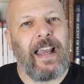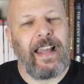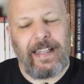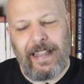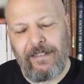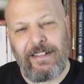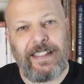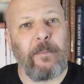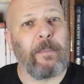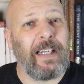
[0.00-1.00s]
And then there is
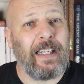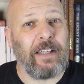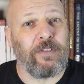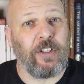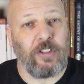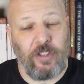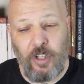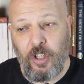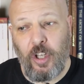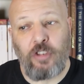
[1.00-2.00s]
some belief that
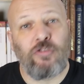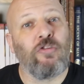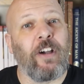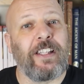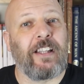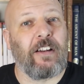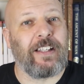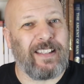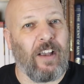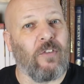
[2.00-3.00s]
a grindstone
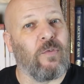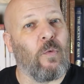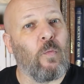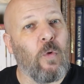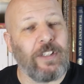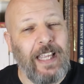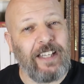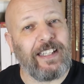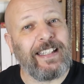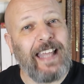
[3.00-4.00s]
itself was
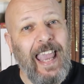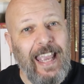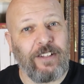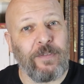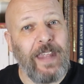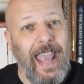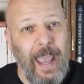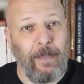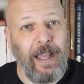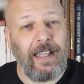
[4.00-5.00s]
actually the head of the
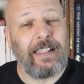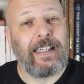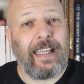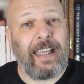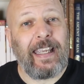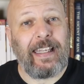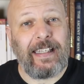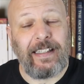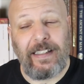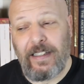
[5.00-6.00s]
hammer
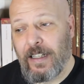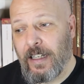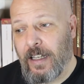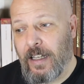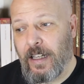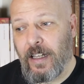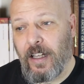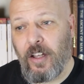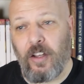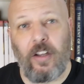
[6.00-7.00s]
in uh,
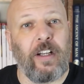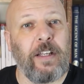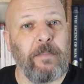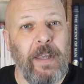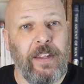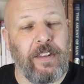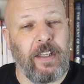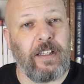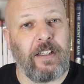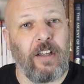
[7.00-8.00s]
early myth,
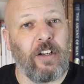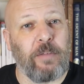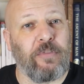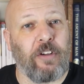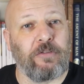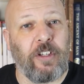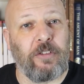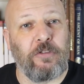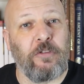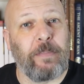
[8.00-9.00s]
in early
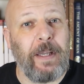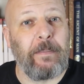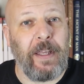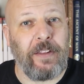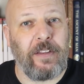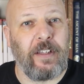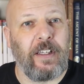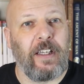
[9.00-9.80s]
Proto-European myth.